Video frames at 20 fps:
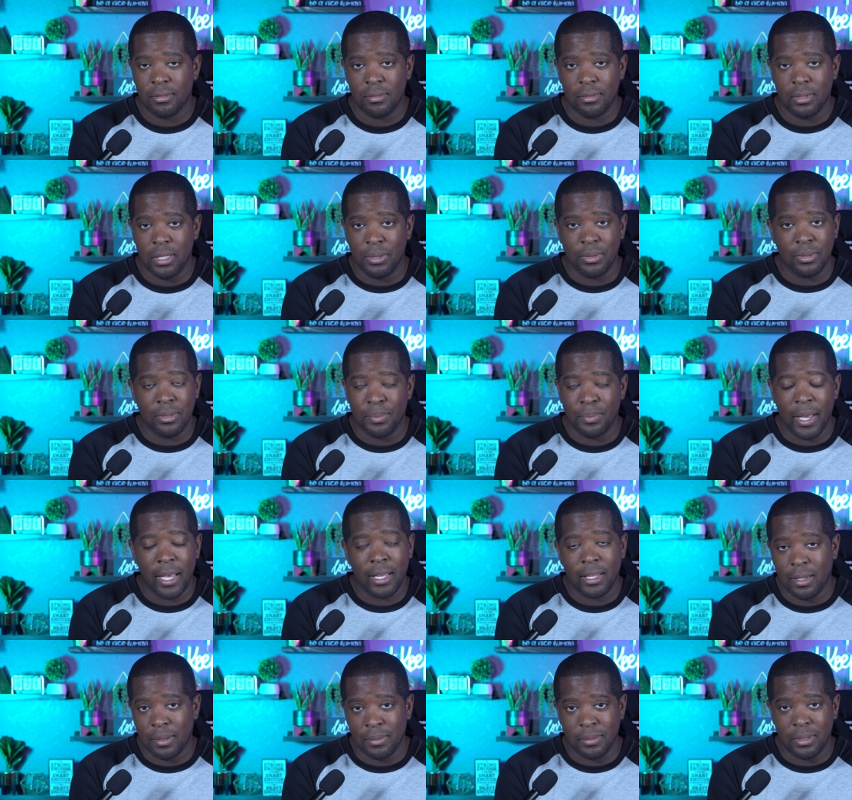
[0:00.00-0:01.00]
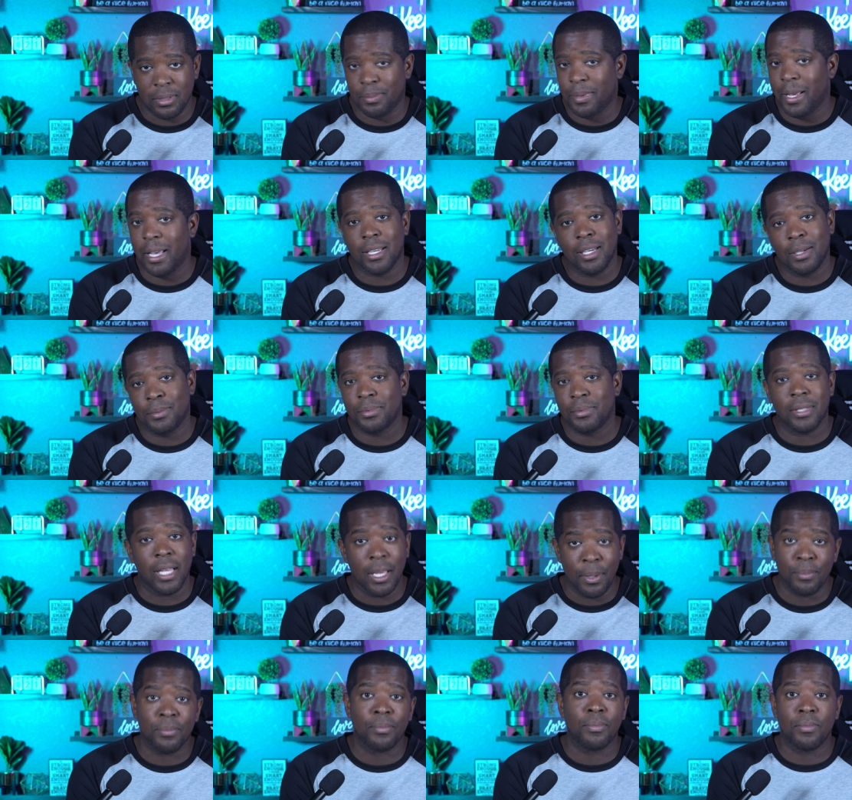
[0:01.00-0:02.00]
He was the backup. And the backups,
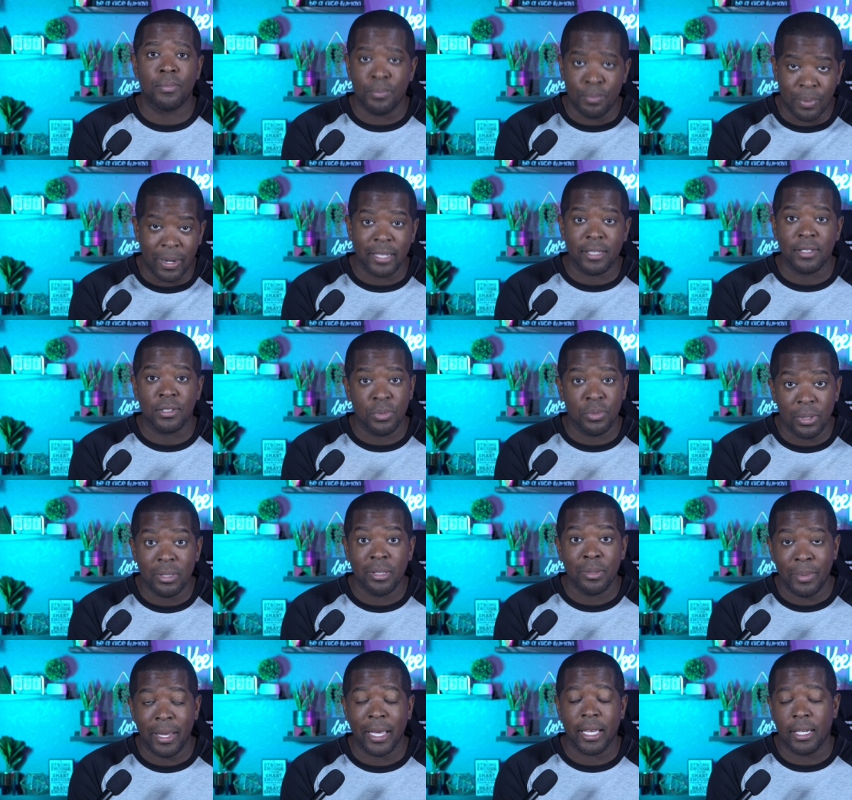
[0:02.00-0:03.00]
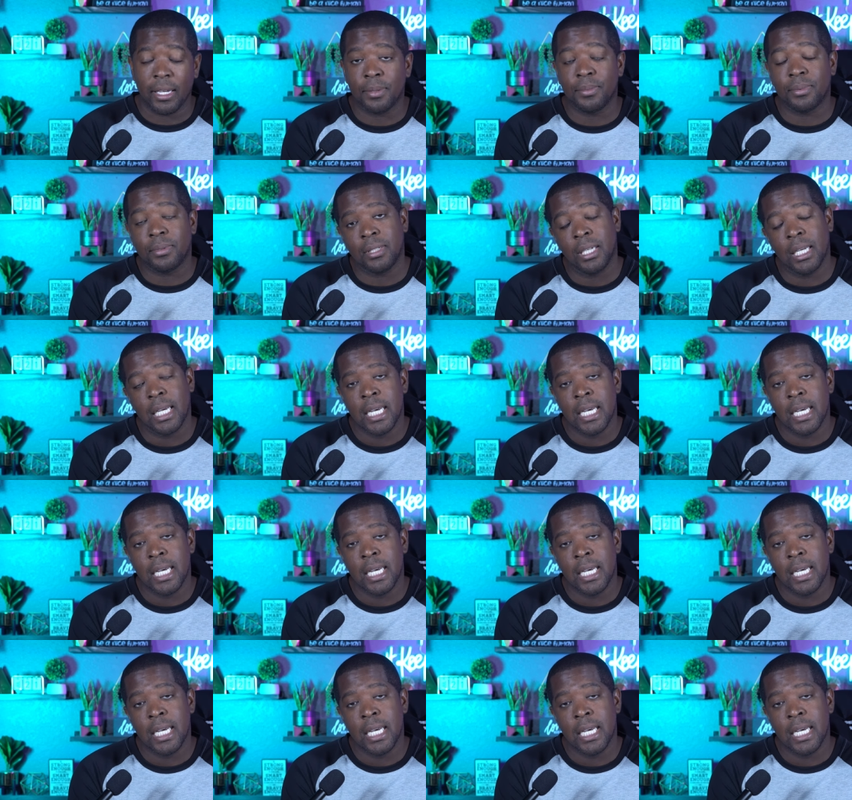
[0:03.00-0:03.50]
they practice with the backups.